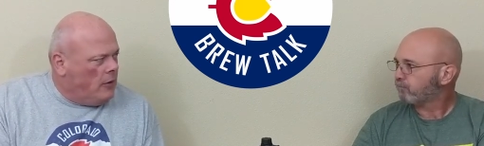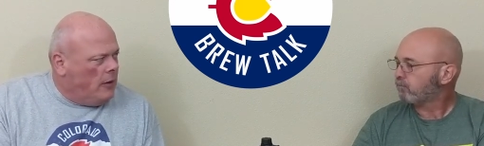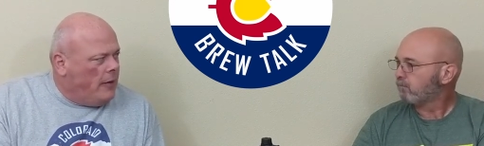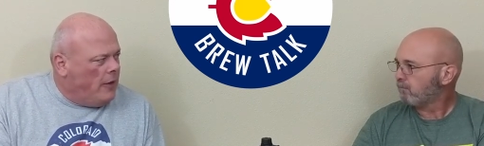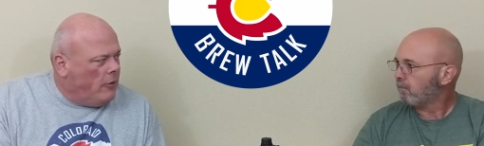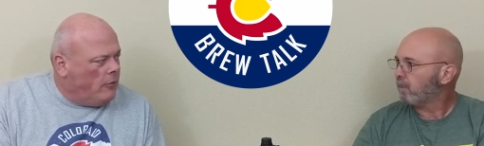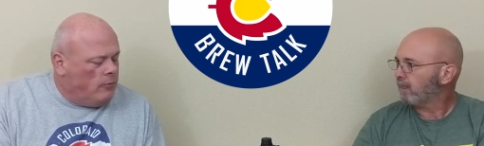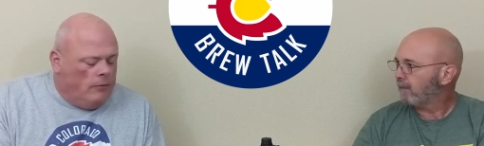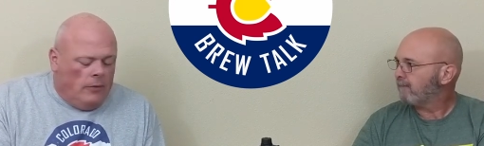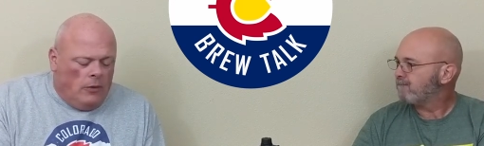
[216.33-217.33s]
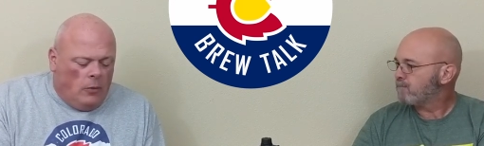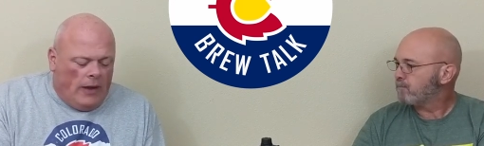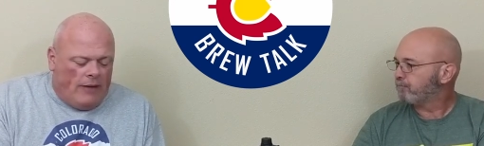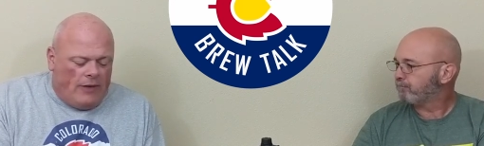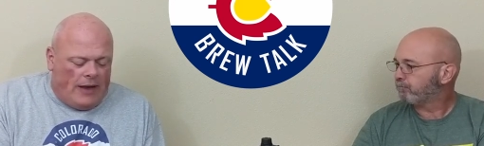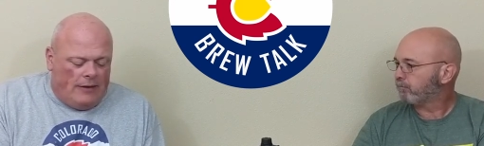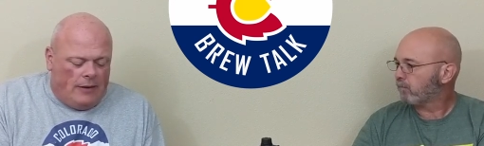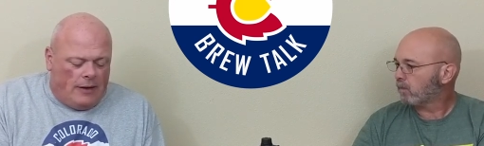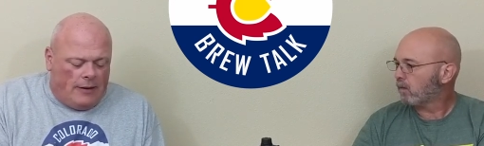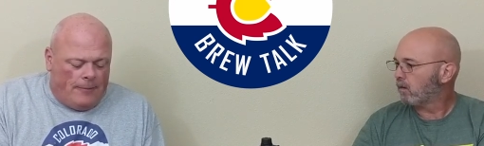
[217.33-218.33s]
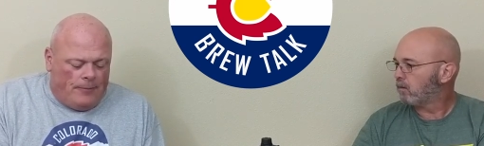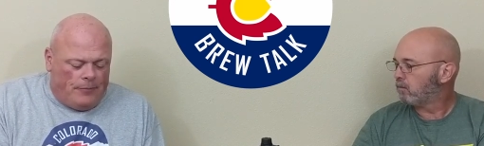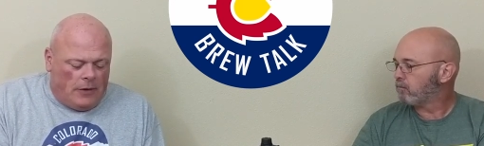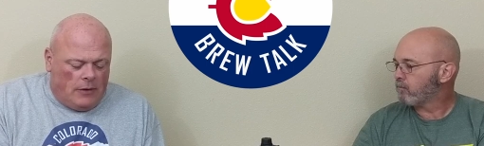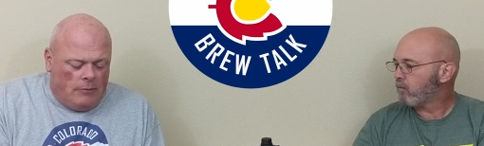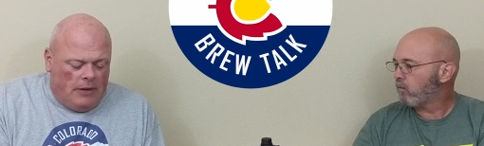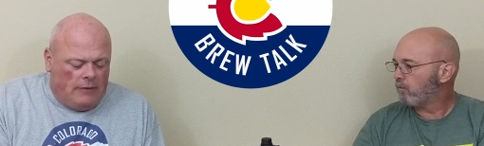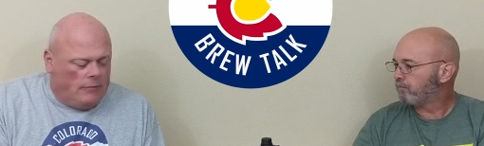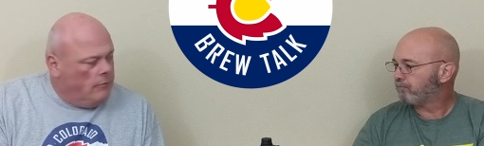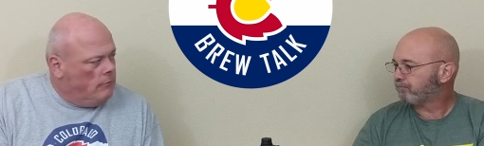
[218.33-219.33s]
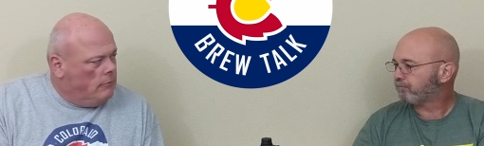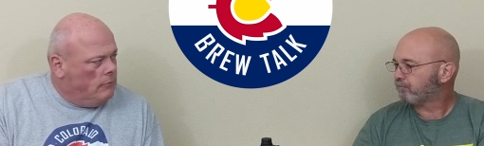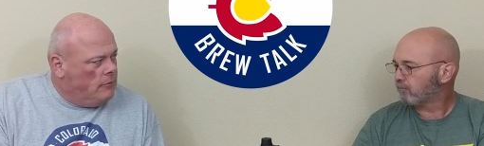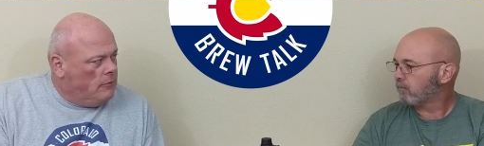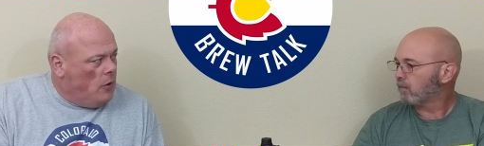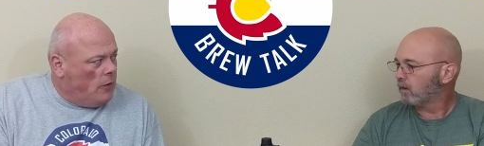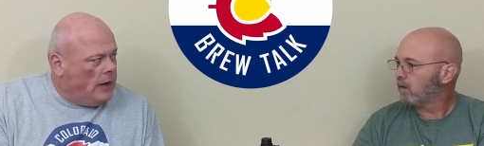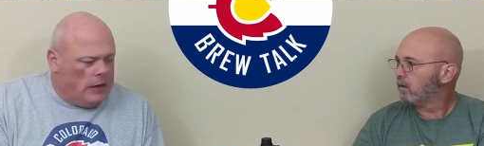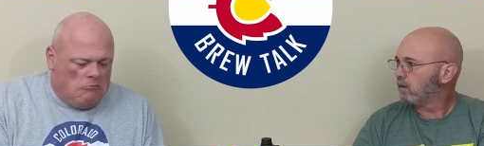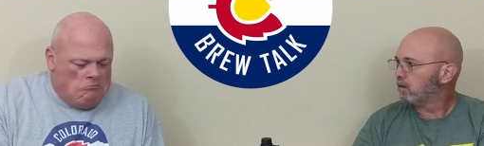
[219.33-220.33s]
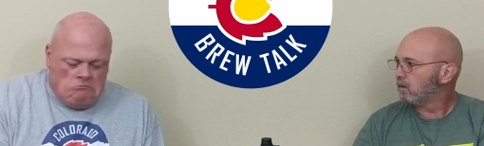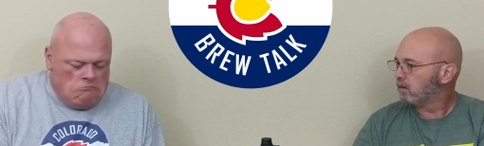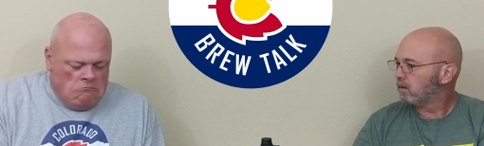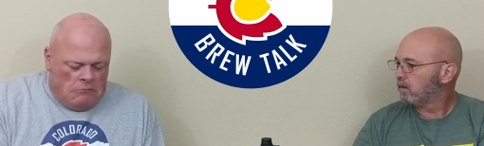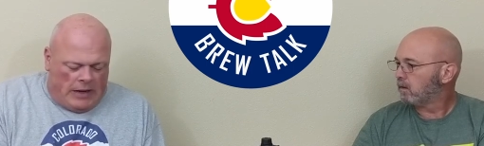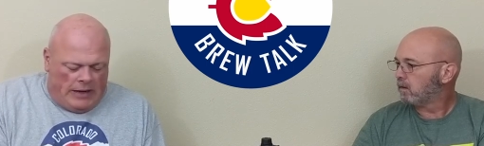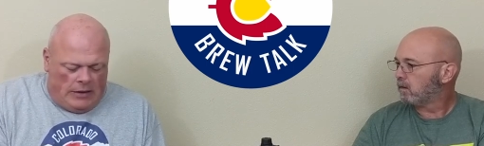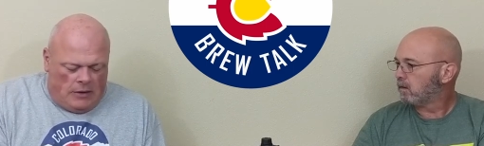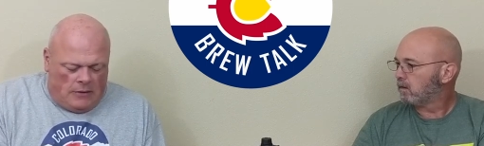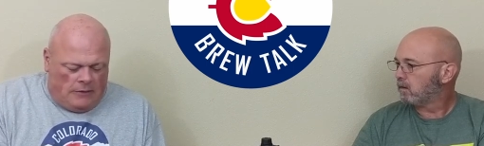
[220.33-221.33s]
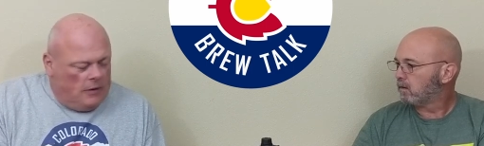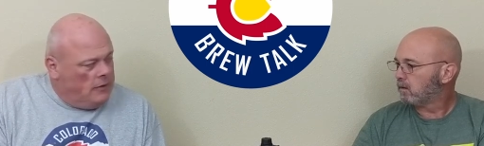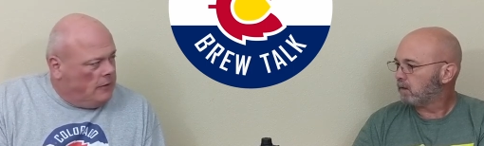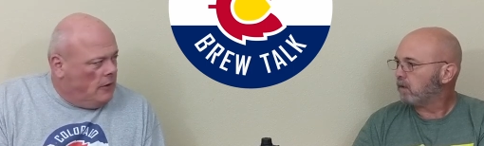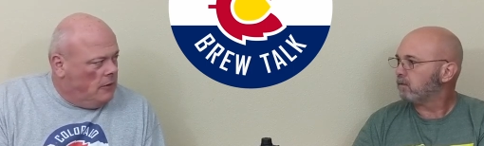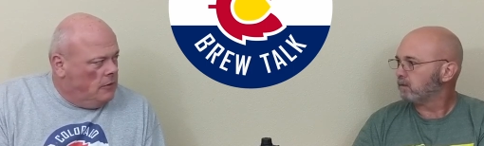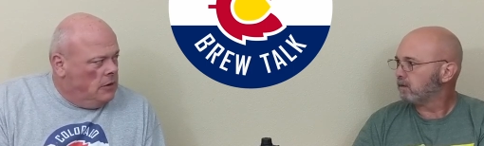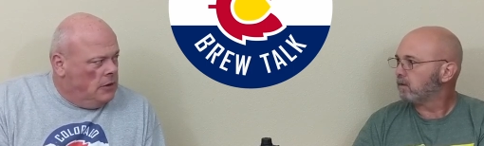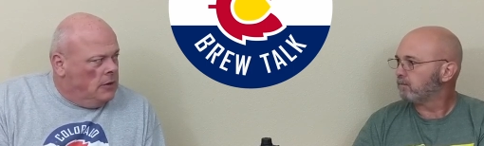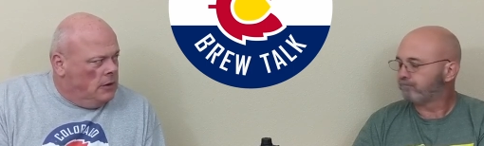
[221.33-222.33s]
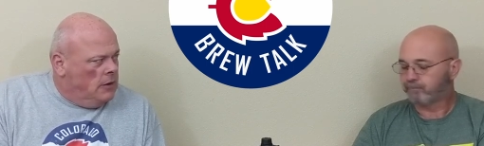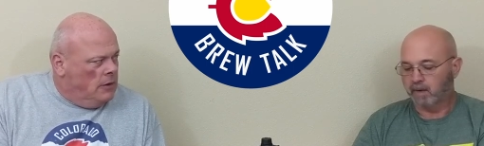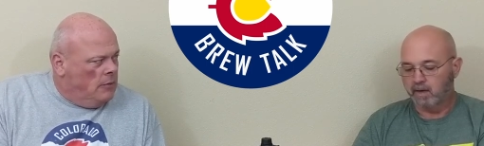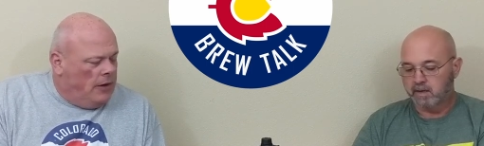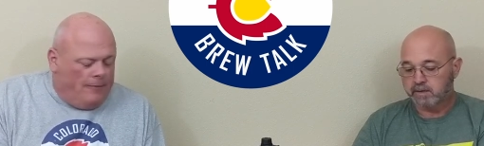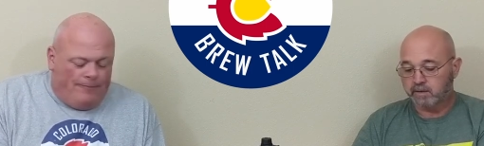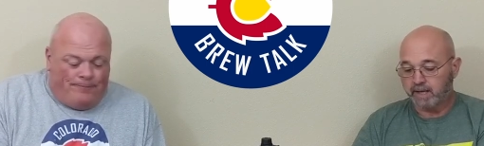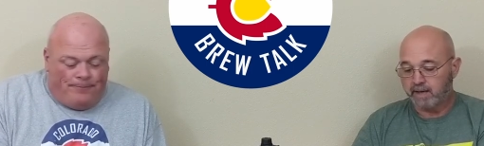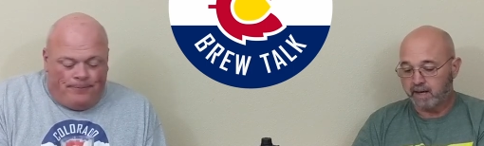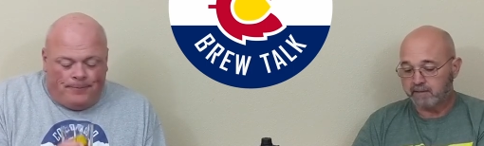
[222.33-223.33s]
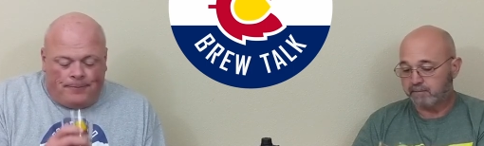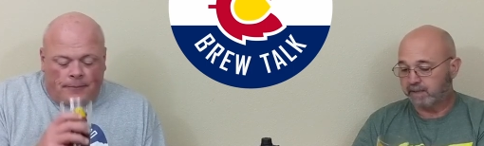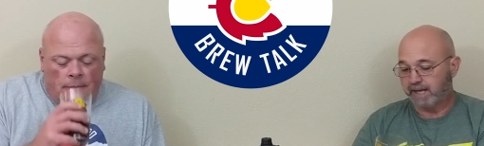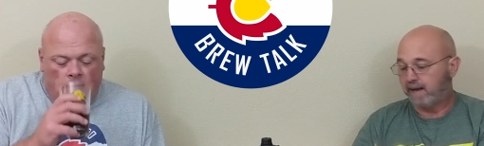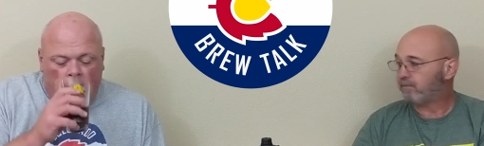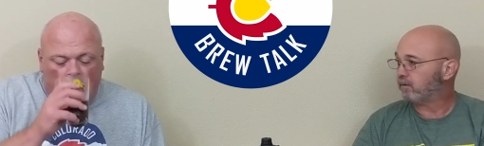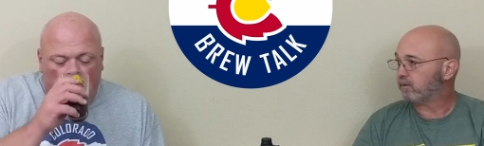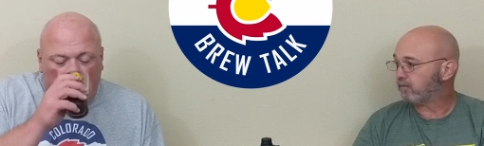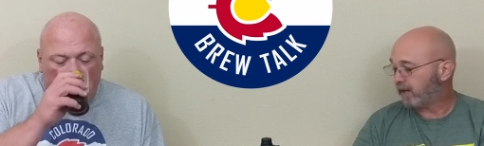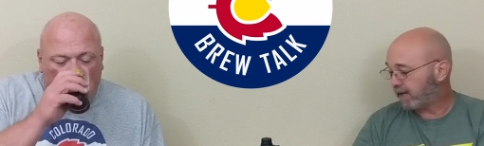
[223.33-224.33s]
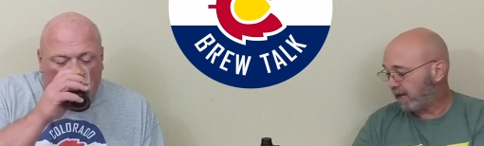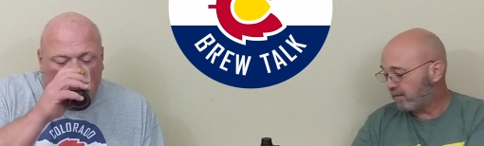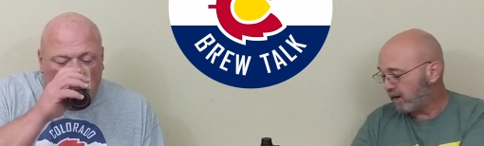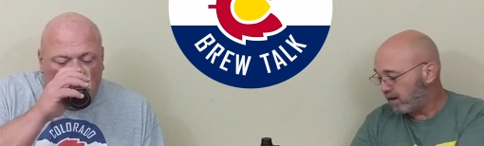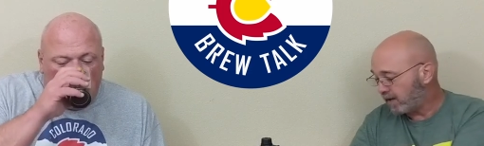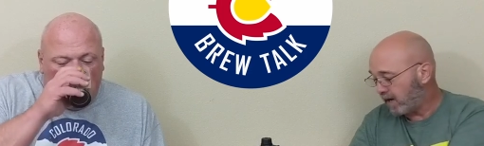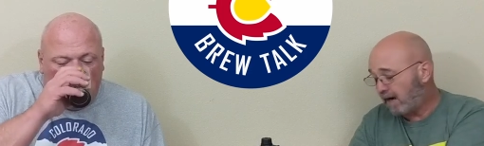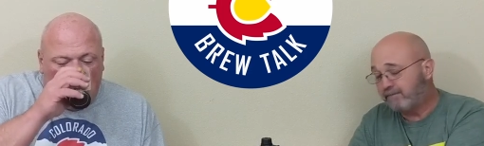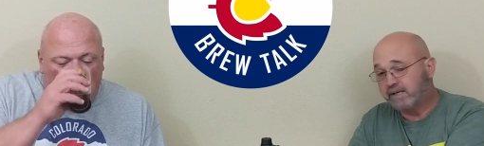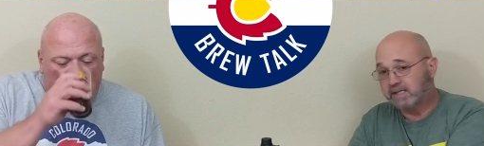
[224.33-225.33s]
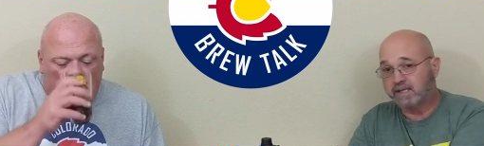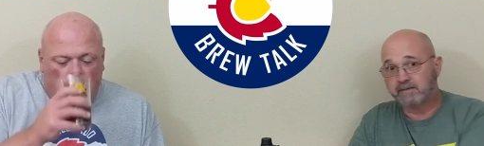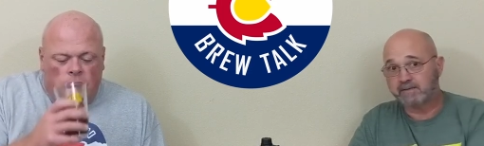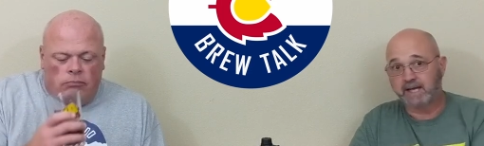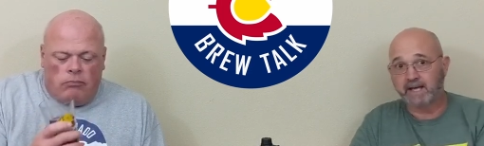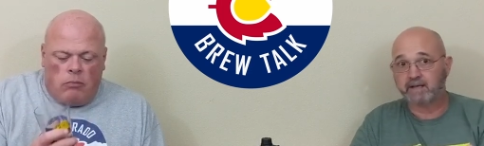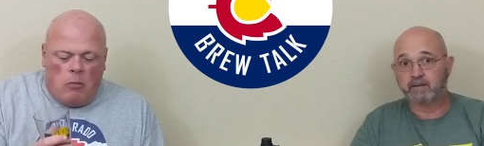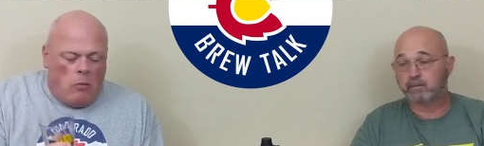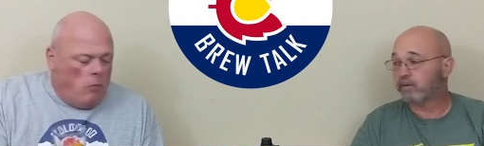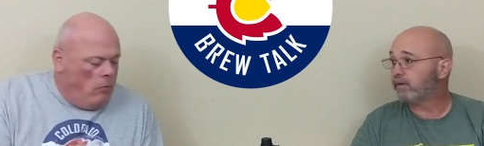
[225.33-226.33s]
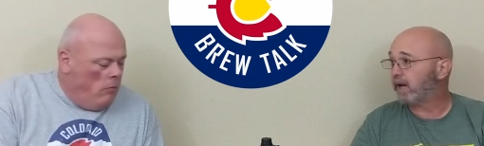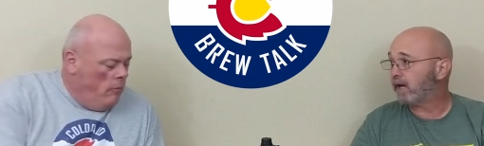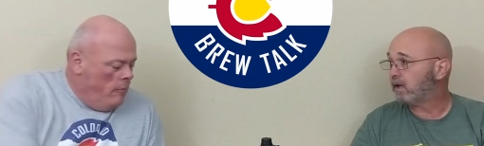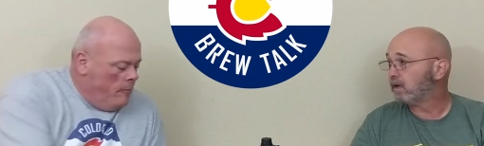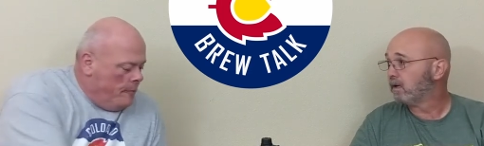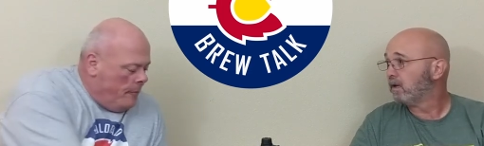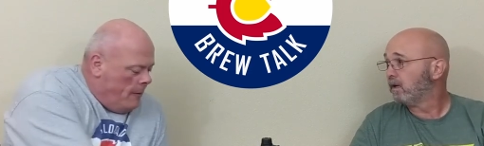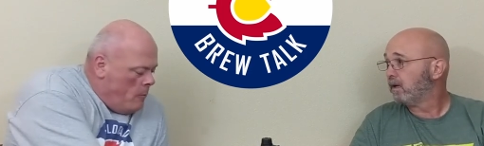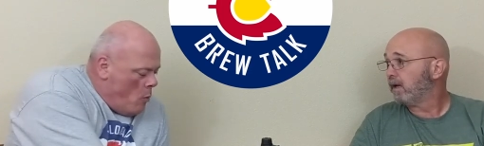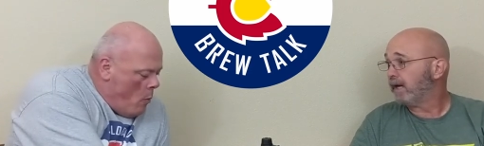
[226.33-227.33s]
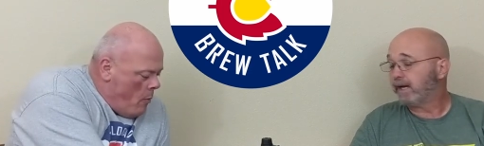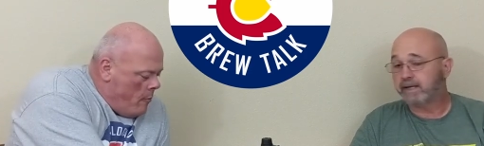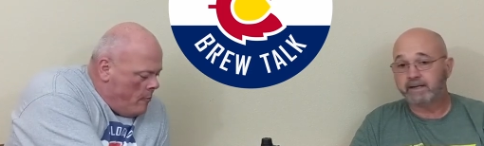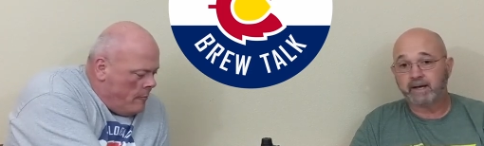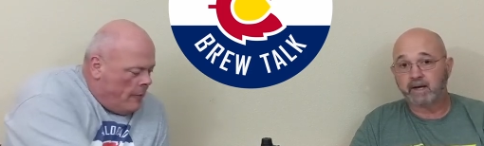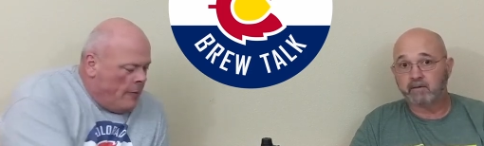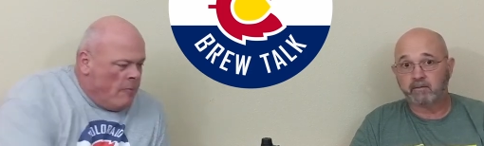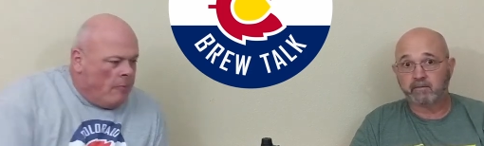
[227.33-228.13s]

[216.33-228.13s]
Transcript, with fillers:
Speaker 1: totally that you're, we have you had uh, peat smoke in it. I didn't notice it. Yeah, so.
Speaker 2: yeah. But so yeah, I was really happy with the way it came out, and obviously it was the end of the brew day, and uh,